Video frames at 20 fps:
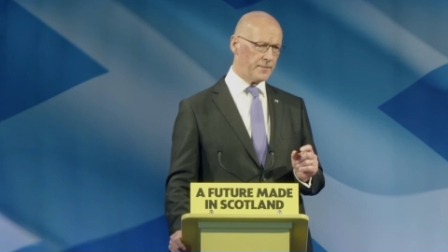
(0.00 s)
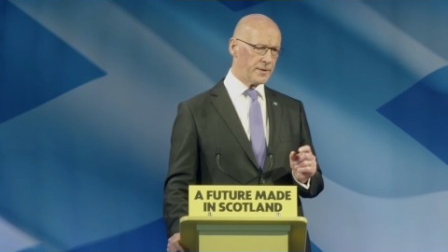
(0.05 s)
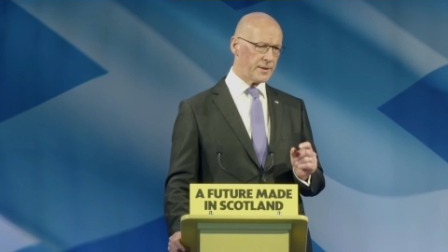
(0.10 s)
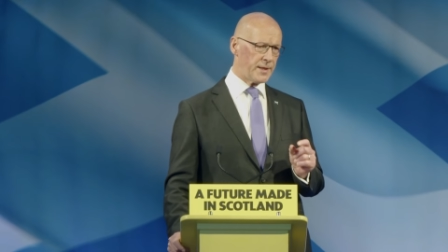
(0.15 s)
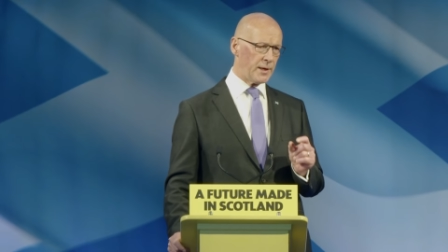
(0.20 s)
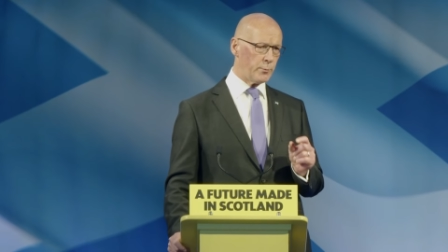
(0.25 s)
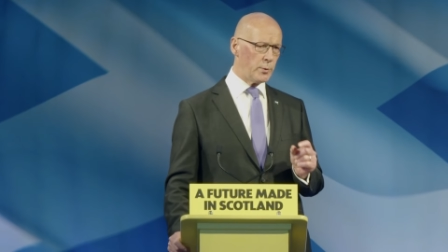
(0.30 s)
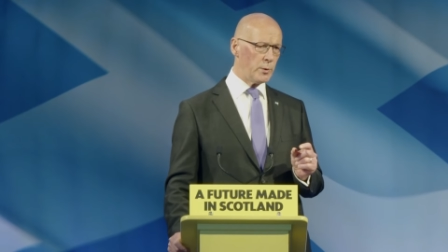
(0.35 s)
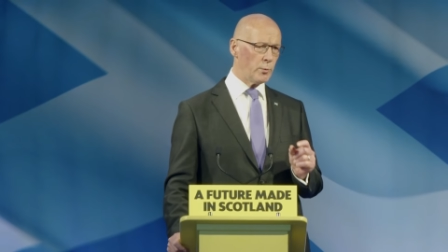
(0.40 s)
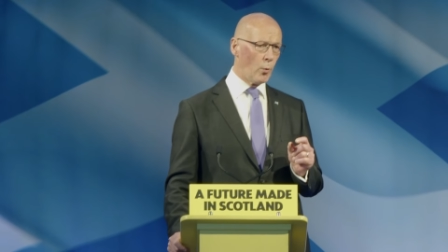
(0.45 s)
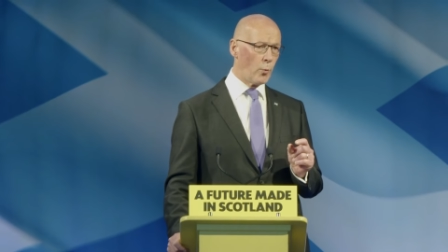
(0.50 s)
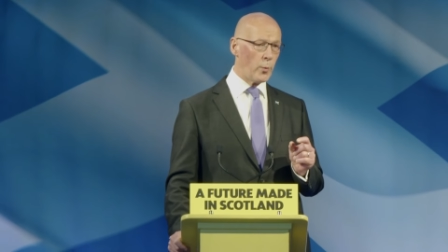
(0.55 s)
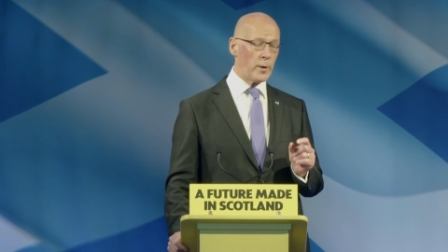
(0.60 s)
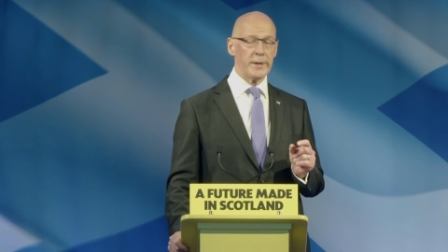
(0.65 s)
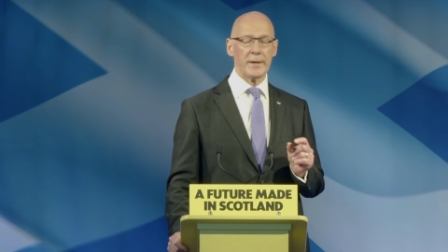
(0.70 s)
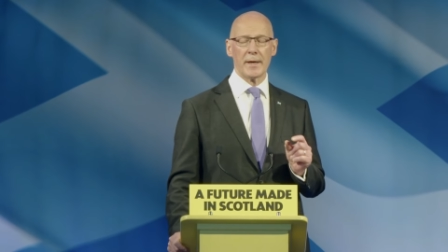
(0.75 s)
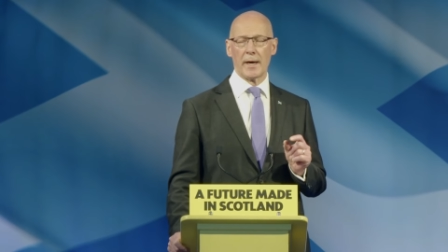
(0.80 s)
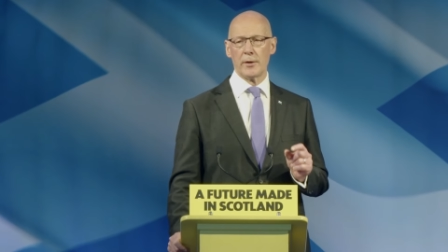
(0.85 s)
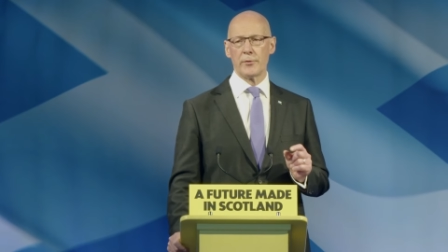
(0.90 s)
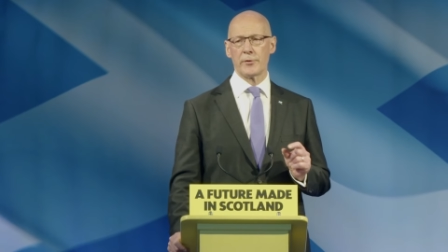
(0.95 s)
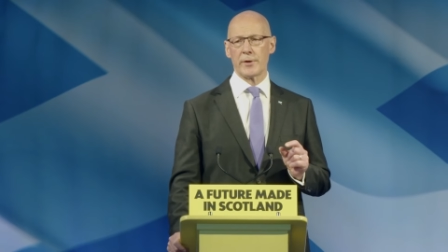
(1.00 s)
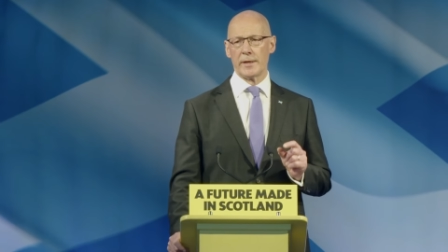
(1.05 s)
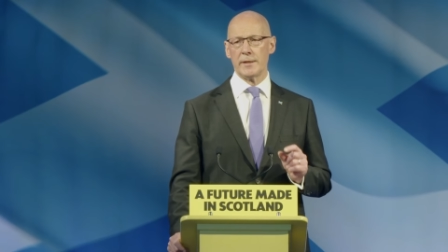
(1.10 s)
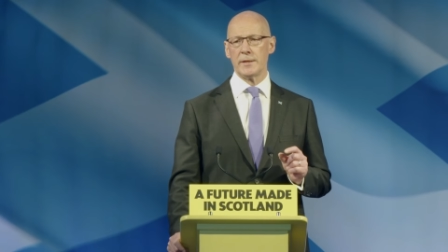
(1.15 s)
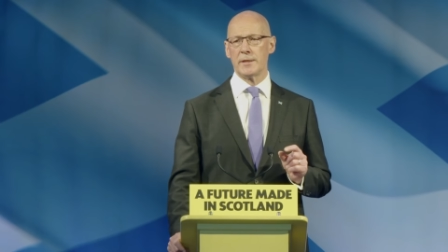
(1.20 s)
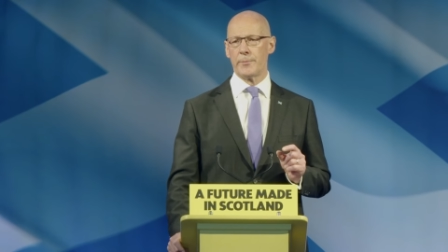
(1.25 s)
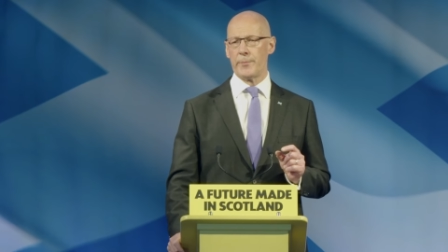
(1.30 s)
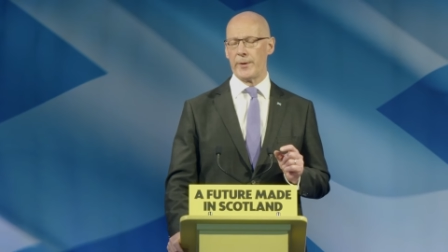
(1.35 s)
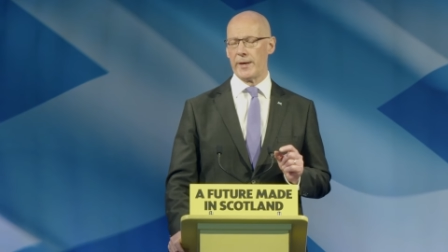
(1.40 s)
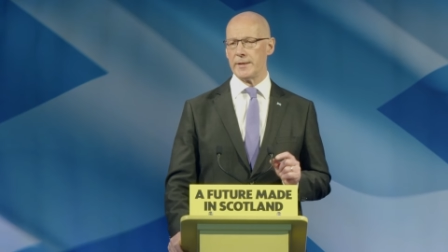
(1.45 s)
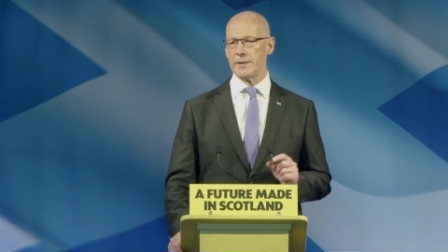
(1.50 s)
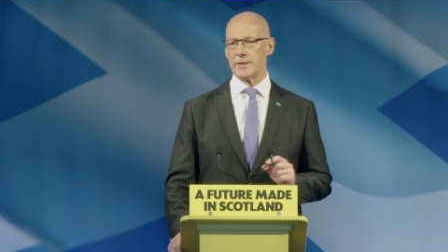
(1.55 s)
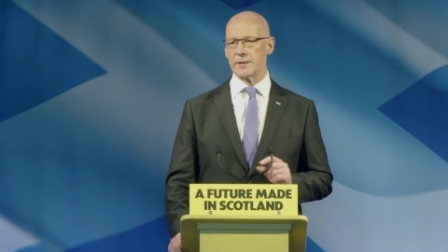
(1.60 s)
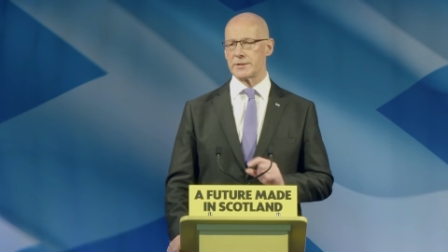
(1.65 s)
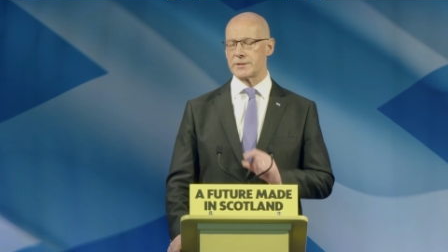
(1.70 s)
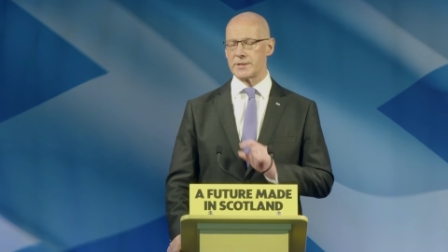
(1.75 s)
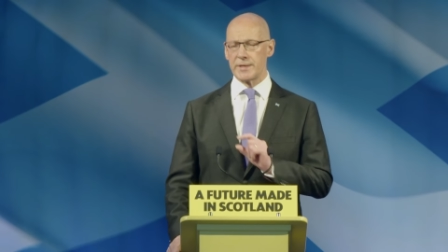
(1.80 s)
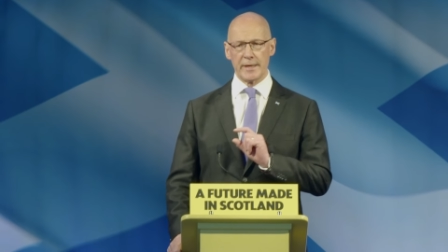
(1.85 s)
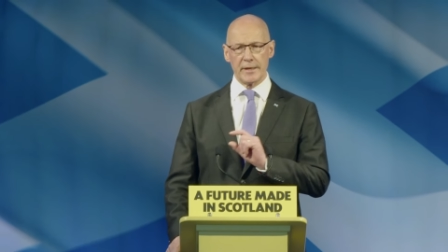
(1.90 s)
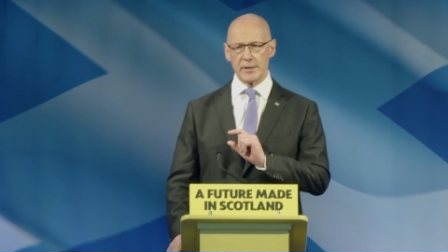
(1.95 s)
that we will win our
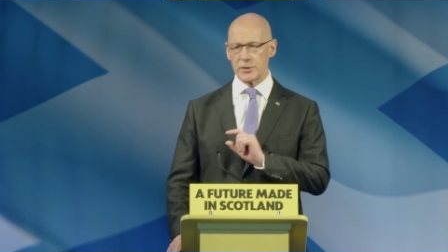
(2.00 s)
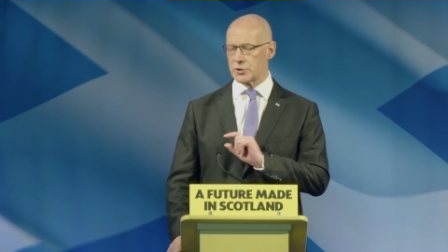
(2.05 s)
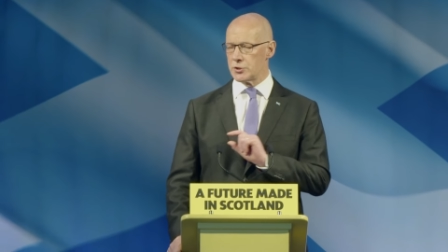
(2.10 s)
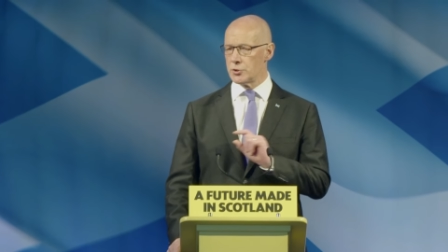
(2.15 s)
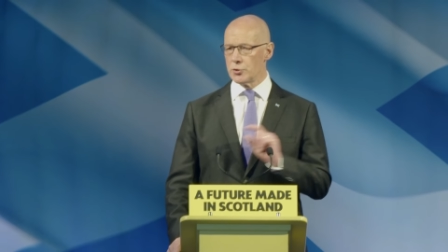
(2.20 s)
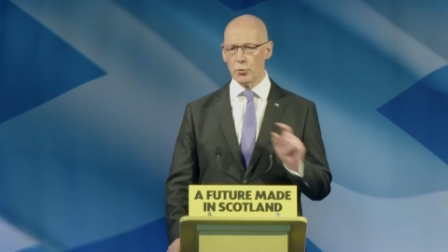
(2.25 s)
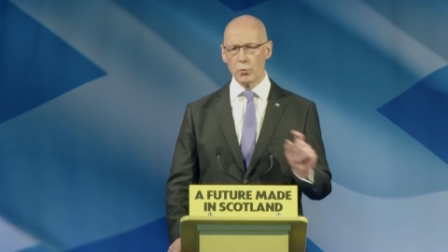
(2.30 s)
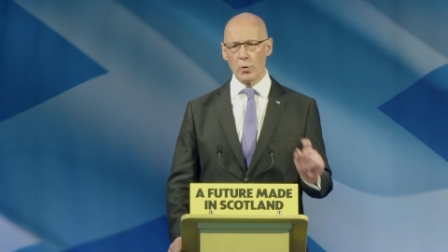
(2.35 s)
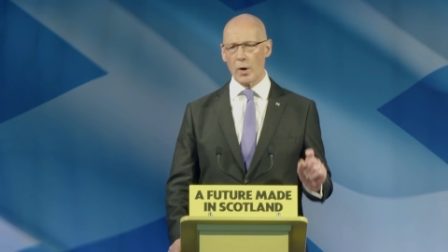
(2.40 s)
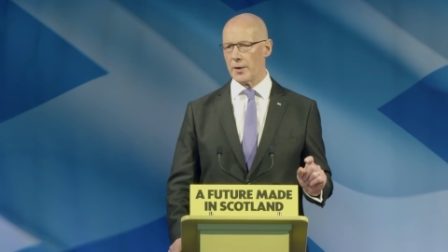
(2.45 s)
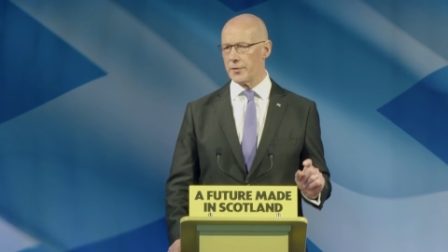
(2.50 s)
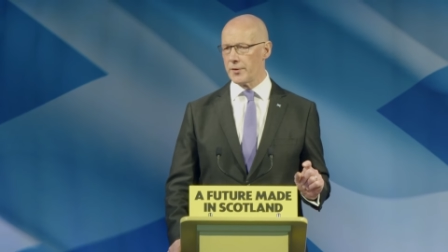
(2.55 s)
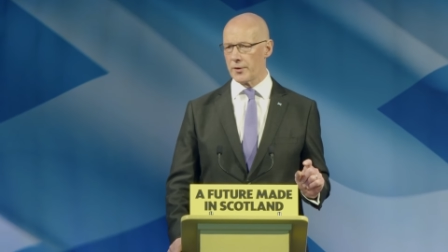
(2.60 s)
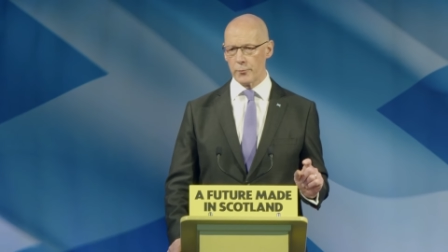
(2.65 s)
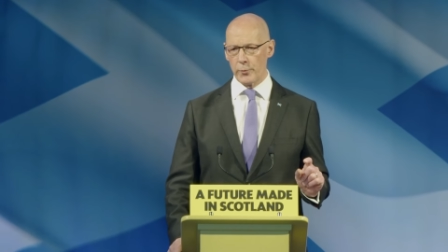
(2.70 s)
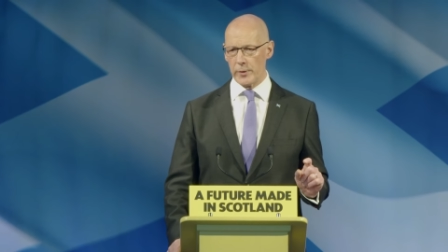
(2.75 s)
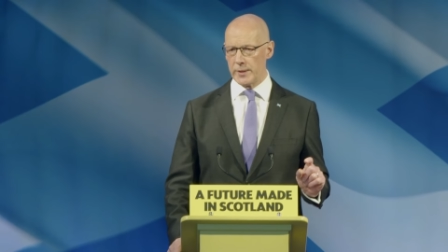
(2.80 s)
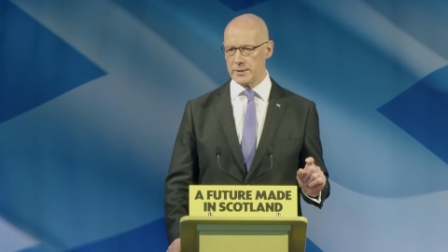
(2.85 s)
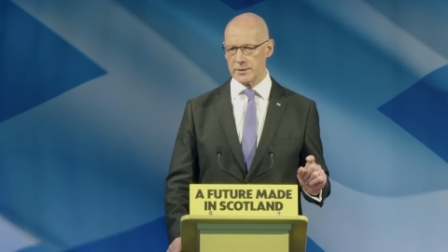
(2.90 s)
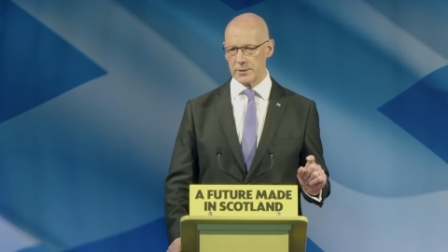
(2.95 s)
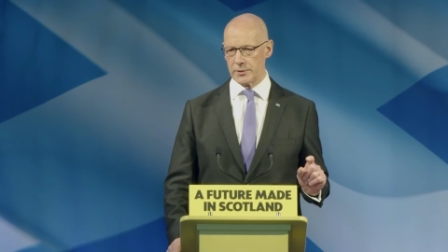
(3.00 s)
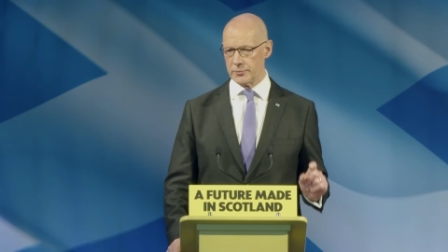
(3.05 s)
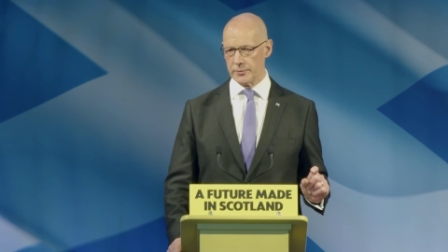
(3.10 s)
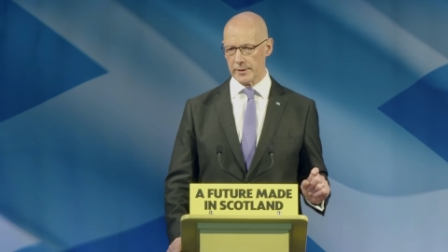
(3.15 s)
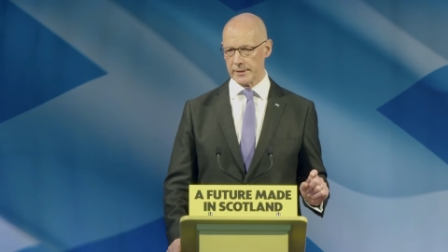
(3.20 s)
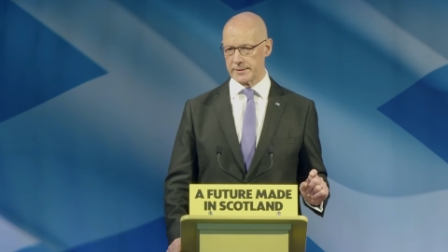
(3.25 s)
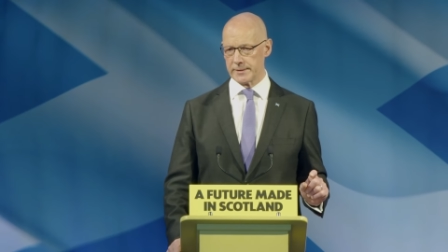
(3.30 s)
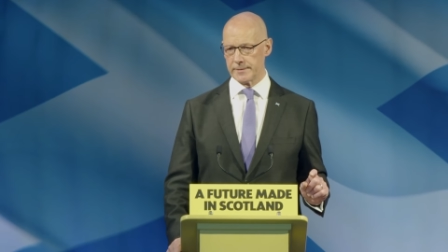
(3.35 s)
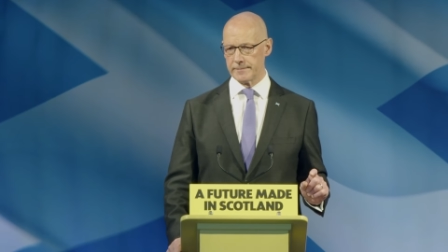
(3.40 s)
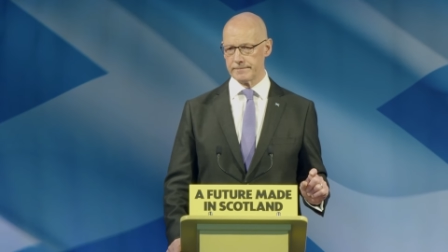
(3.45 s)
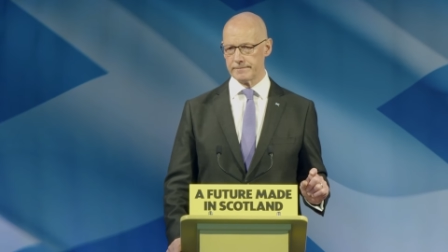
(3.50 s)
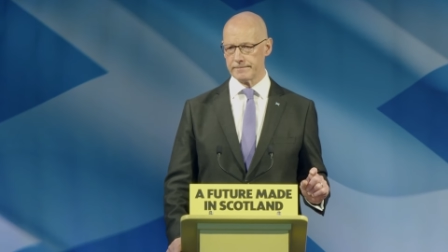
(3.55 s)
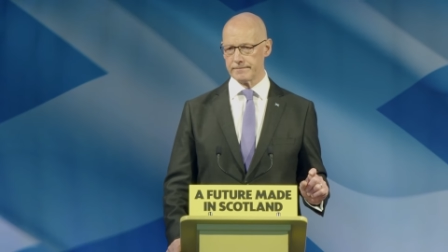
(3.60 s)
independence. There is no other way to do it.